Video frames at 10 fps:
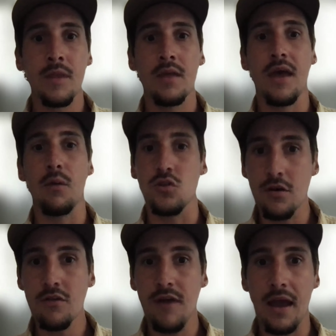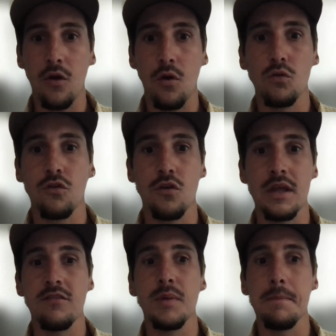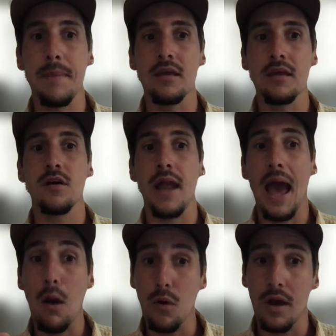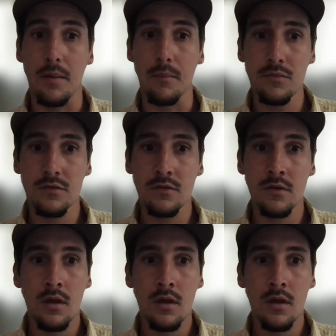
that regenerative agriculture needs to be based on outcomes